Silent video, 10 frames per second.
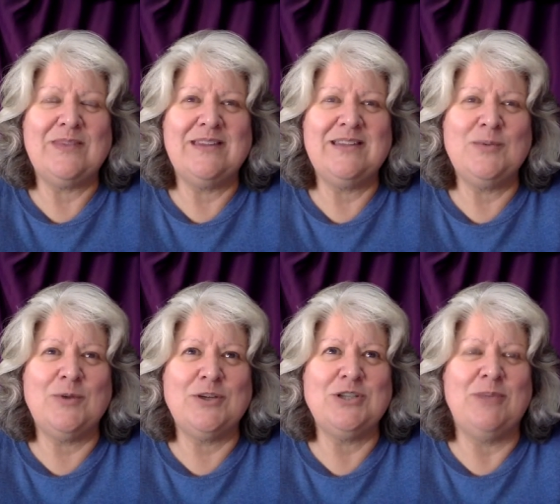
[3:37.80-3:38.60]
did a
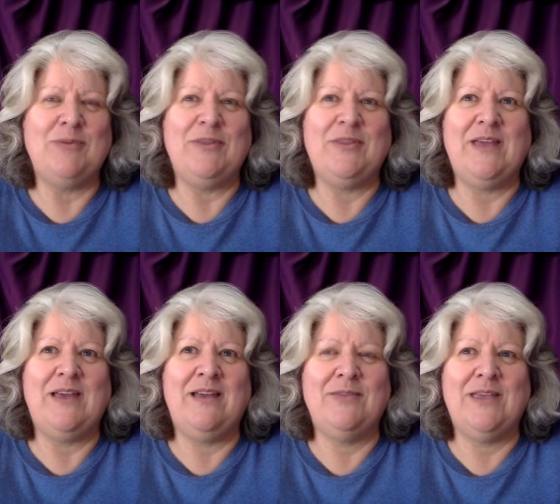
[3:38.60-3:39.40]
workshop with
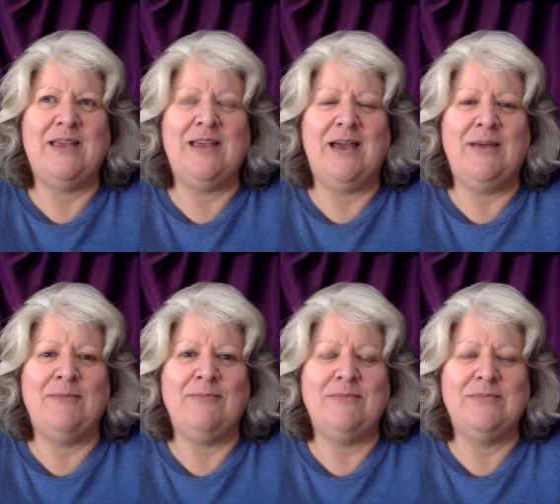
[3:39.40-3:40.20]

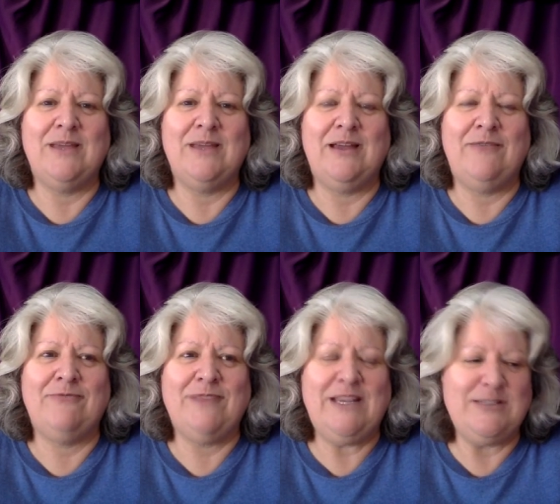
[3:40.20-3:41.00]
a
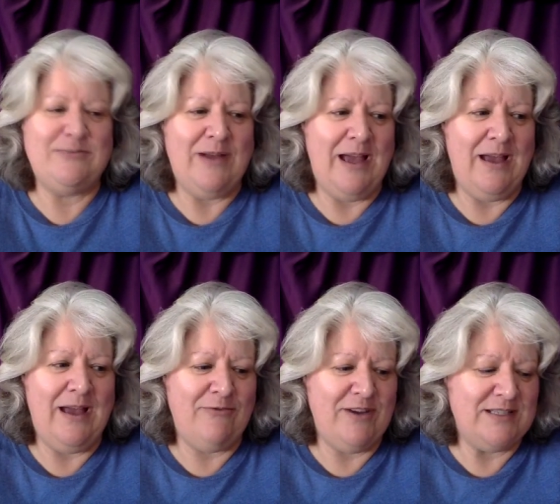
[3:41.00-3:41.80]
friend
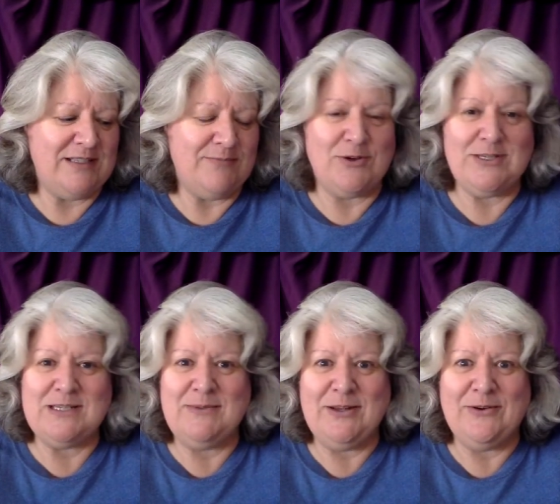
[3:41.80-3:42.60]
of Maurice
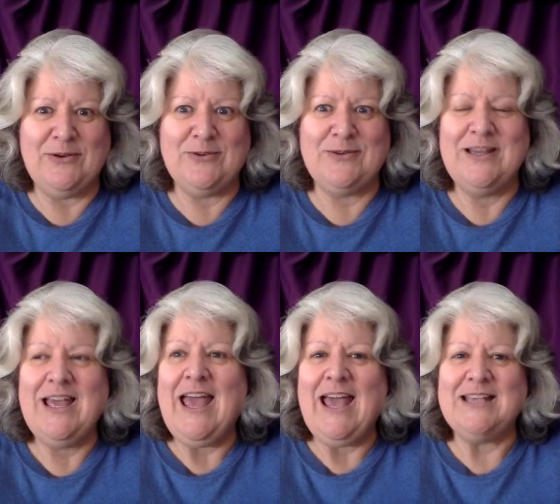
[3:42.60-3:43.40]
Domino, who
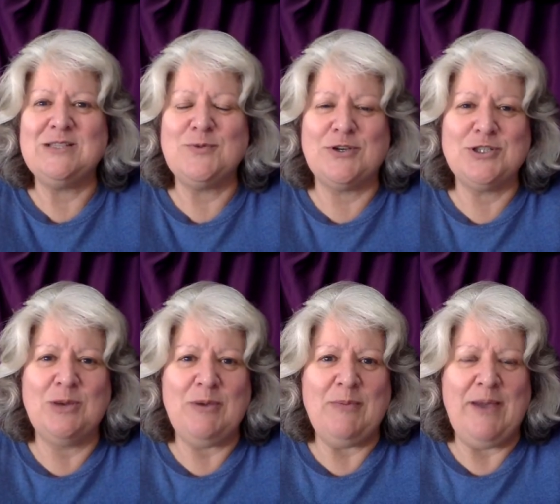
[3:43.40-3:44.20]
has this
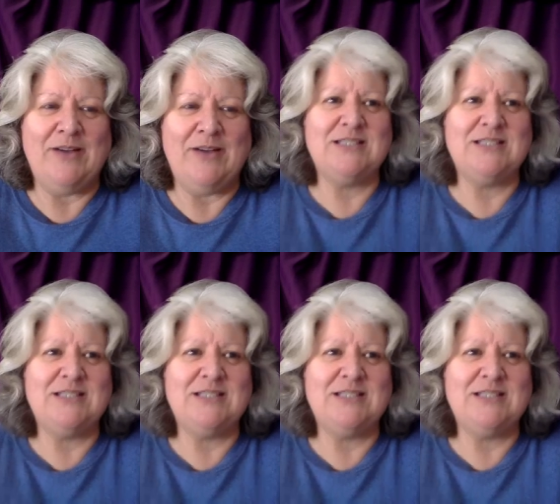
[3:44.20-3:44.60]
workshop about